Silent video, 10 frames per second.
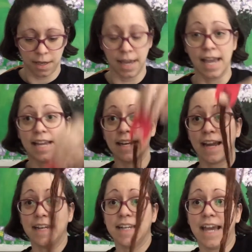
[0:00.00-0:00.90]

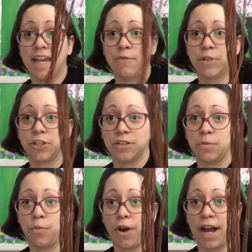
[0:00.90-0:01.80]
898, which is the
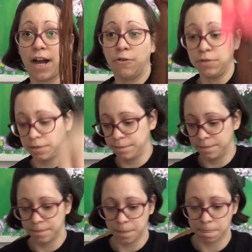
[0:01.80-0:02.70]
brown,
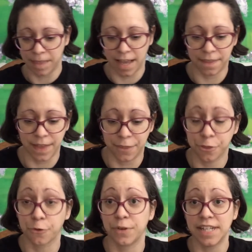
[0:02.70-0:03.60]
and then
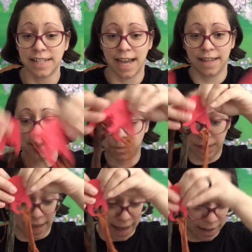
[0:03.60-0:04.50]
310, the
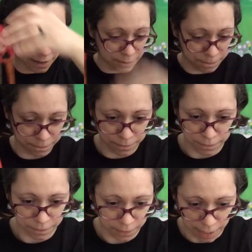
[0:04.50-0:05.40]
black.
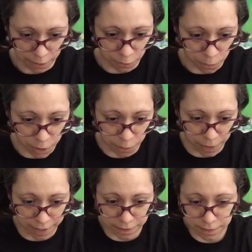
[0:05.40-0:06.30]
I don't know where it
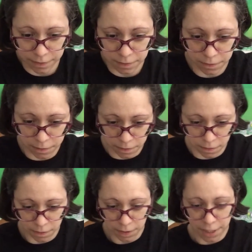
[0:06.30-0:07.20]
went.
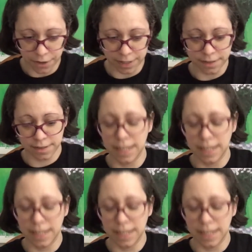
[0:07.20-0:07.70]
Here it is.